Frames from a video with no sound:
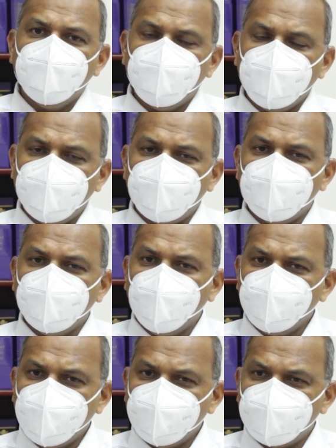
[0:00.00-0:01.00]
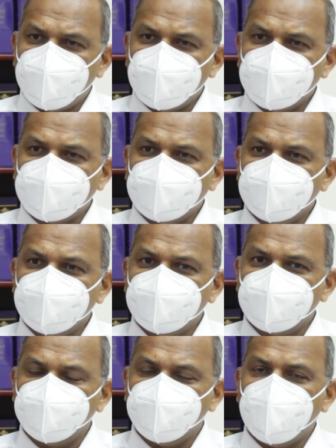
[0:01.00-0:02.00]
where a number of
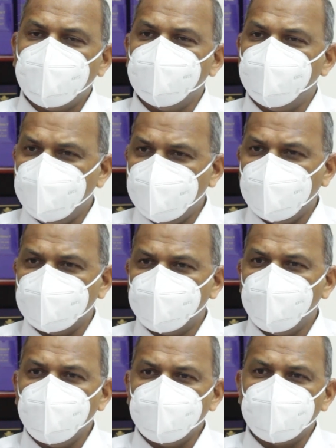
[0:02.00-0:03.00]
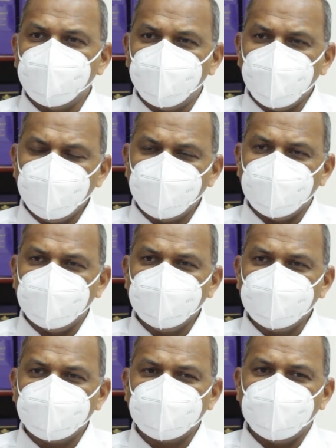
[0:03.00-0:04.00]
persons might have been exposed to
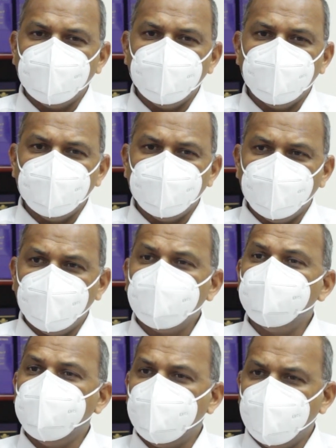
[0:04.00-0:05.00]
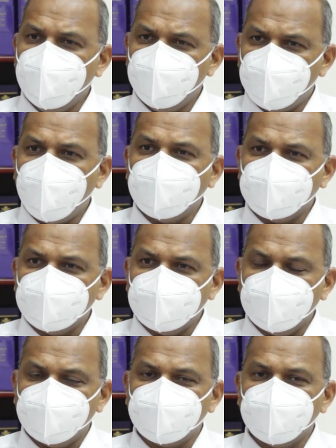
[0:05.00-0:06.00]
patients and became
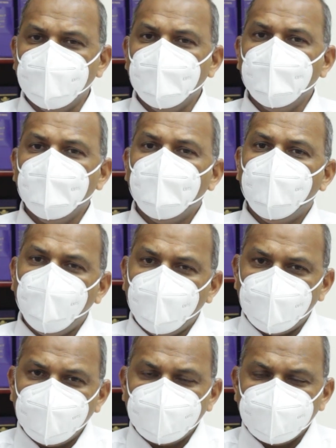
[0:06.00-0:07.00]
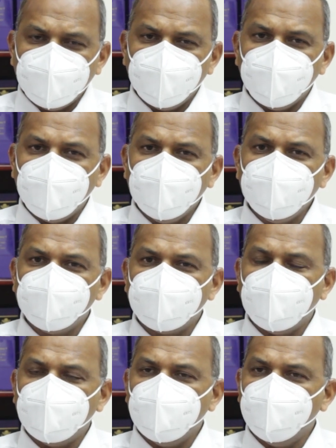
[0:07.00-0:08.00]
positive. Or they
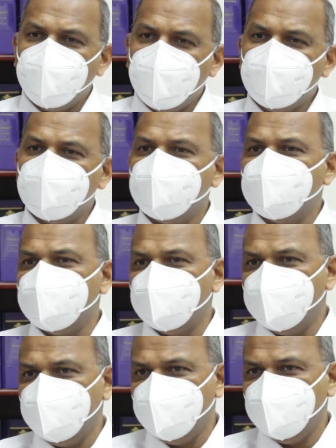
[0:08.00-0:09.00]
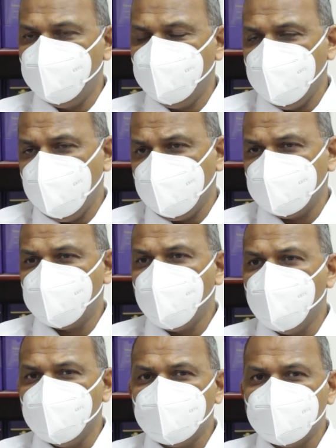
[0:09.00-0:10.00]
believed that they might have been
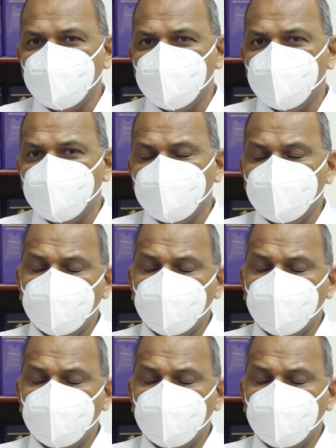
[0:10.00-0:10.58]
exposed, so